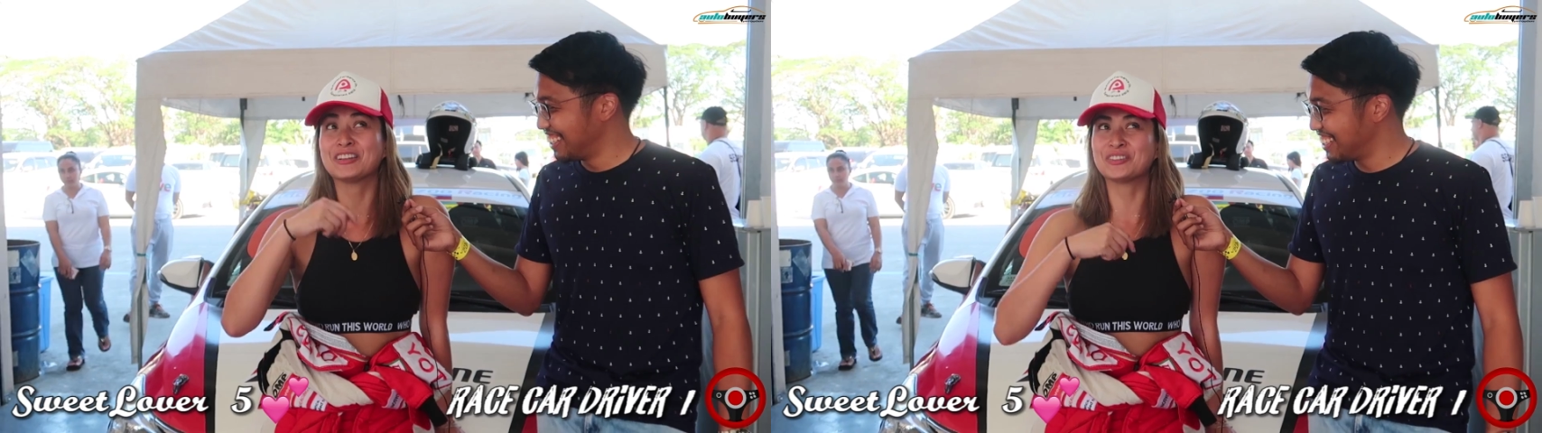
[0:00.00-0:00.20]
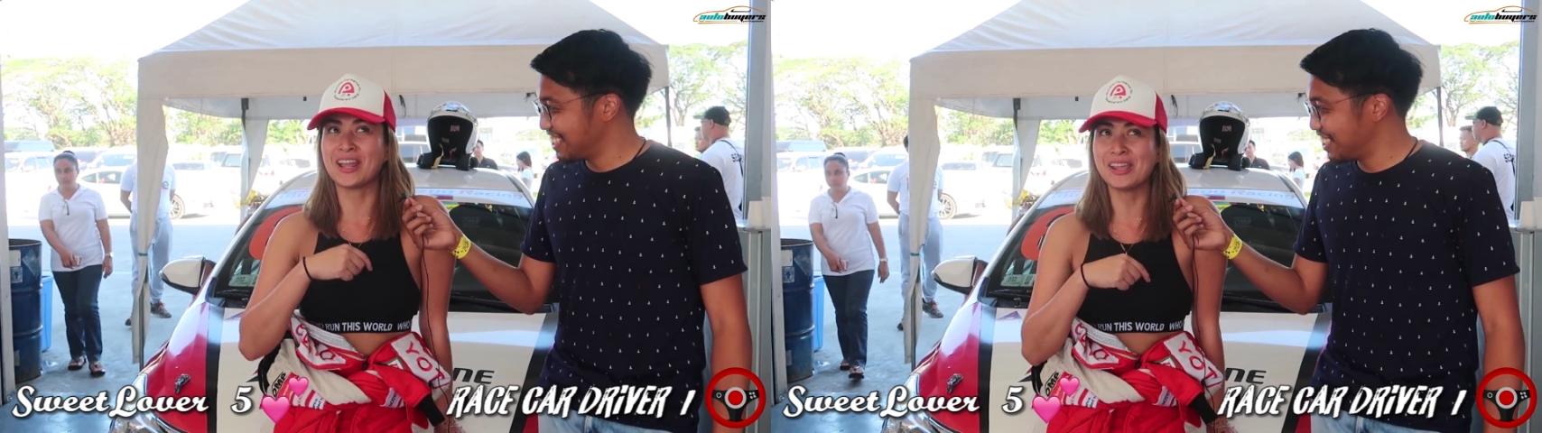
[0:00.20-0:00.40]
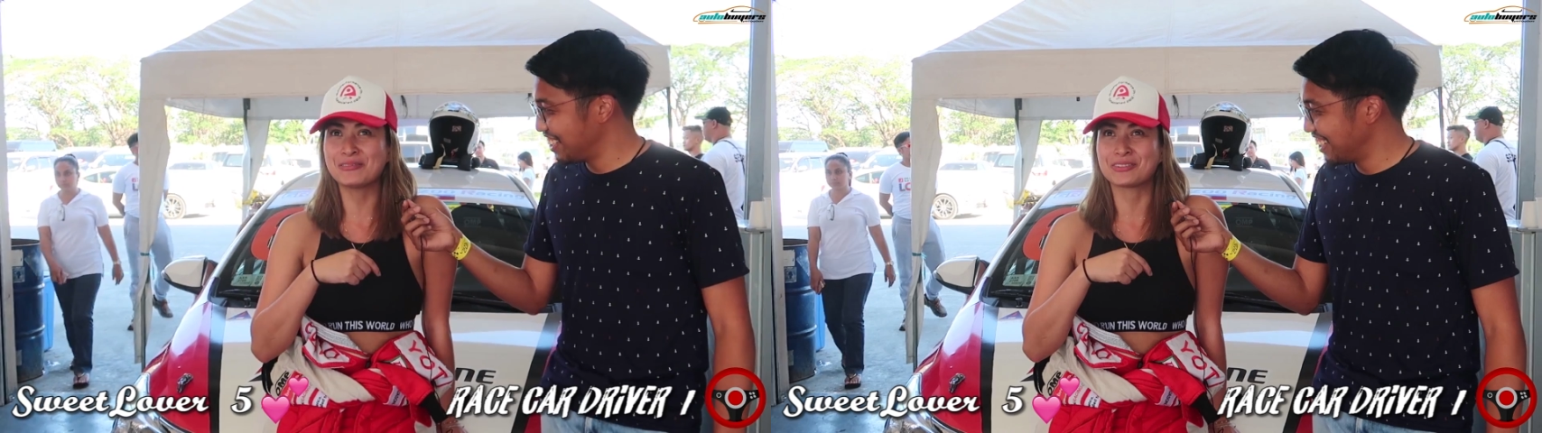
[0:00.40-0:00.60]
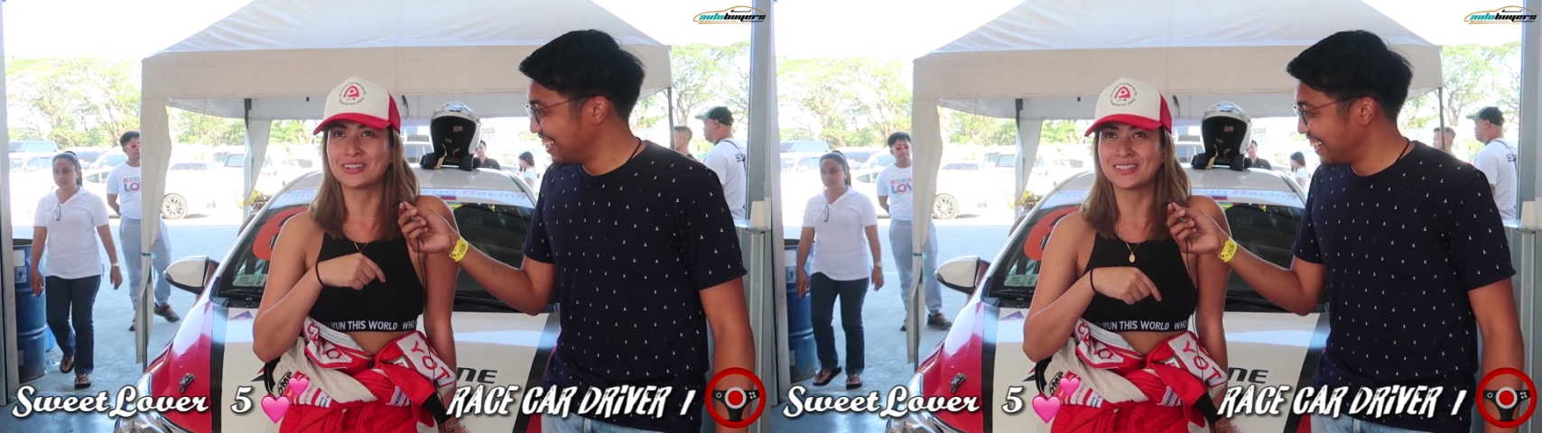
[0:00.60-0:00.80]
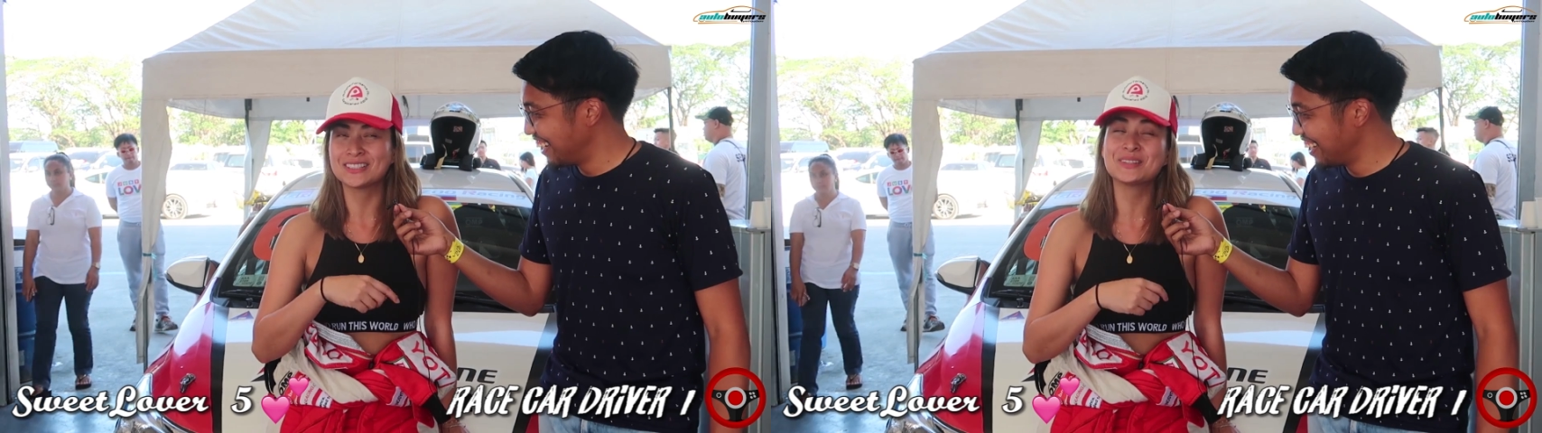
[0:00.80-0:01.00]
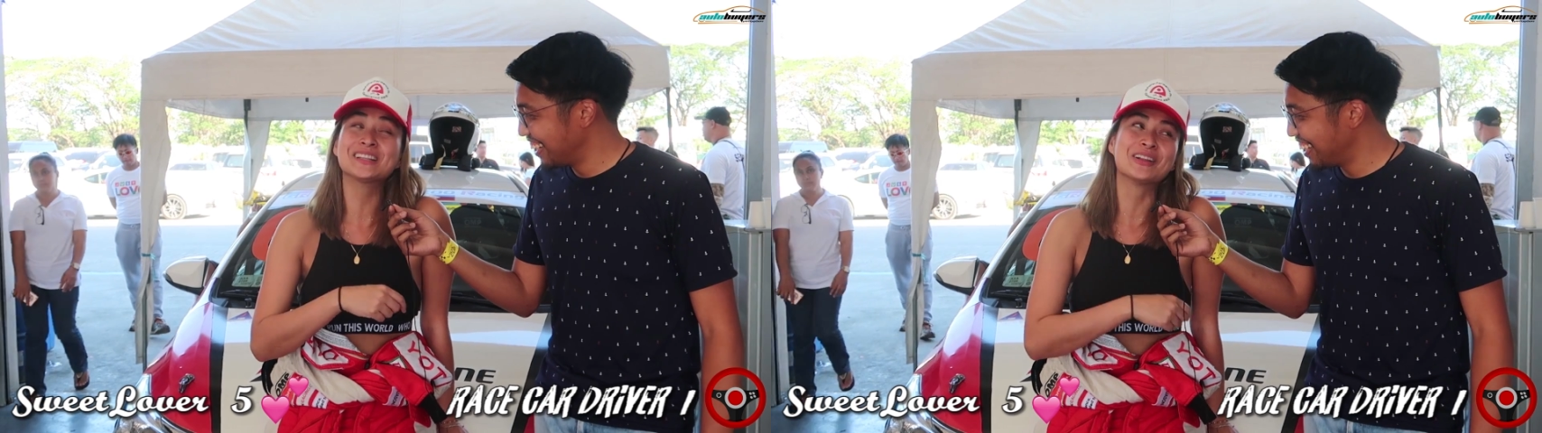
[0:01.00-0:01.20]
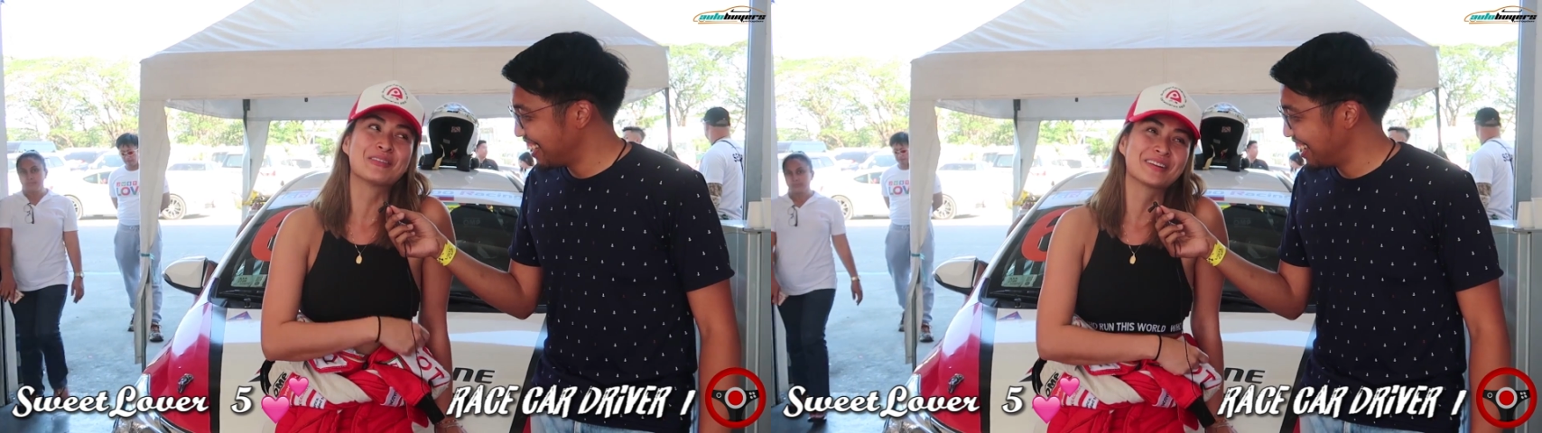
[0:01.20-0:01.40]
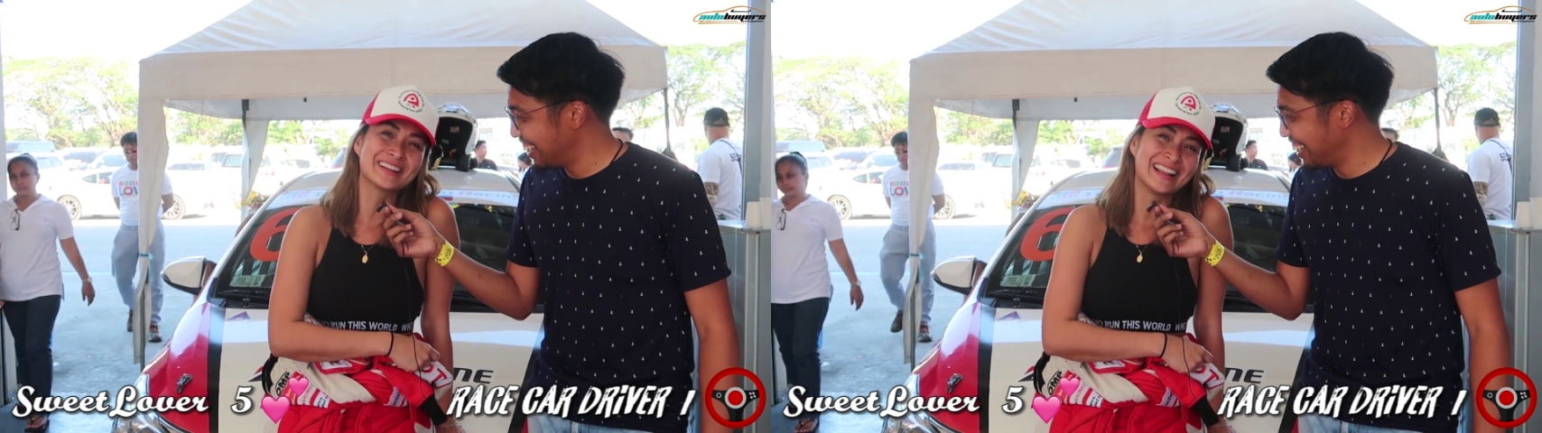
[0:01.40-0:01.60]
Speaker 1: ka driver, sweet
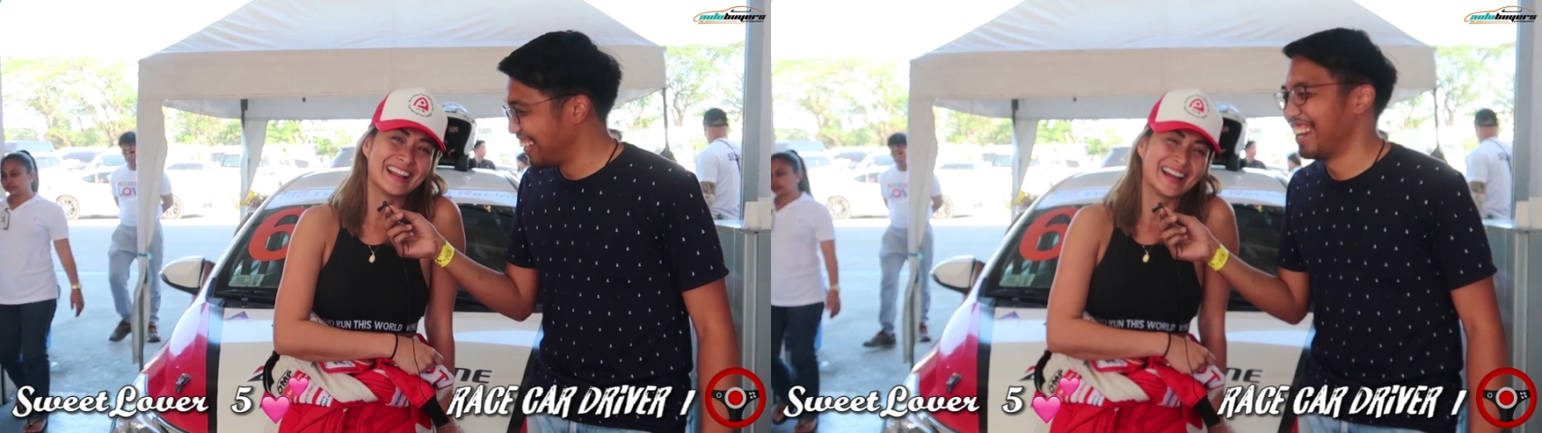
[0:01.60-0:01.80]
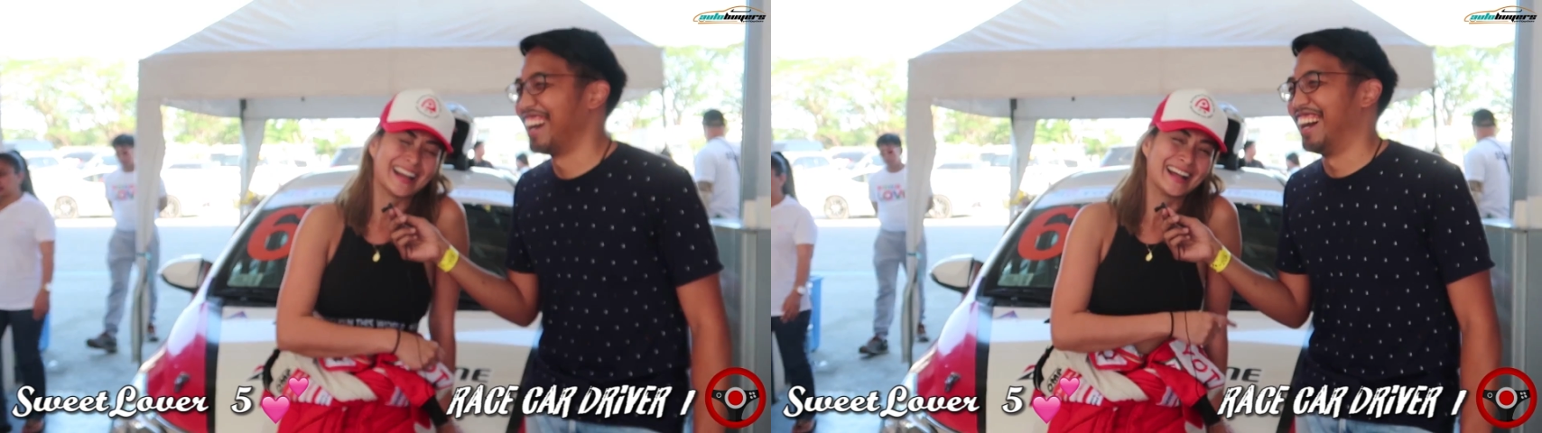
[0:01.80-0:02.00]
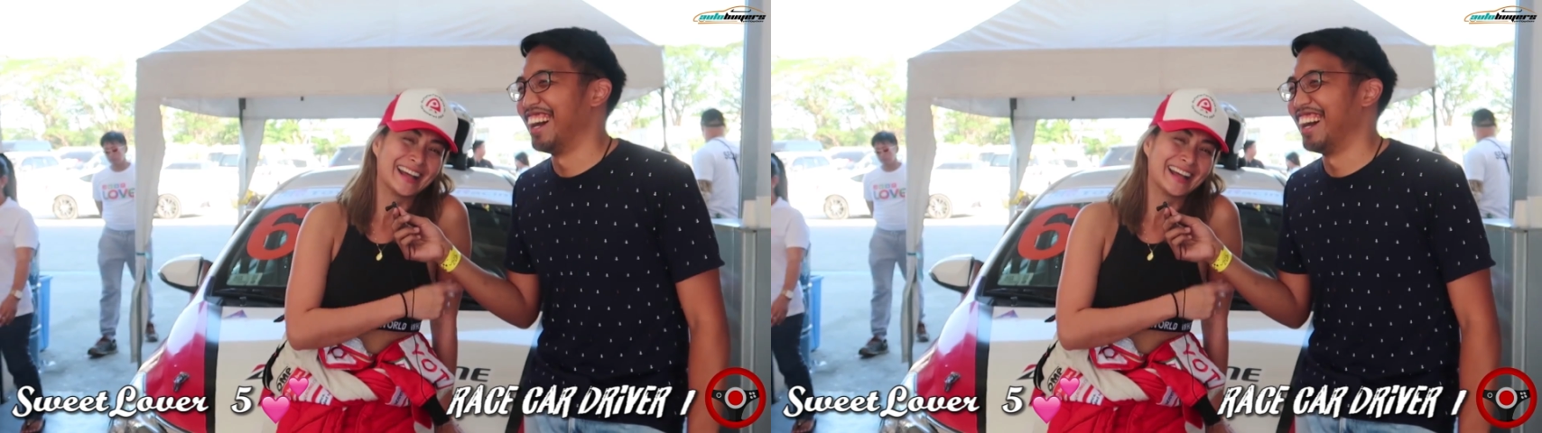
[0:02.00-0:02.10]
lover na lang.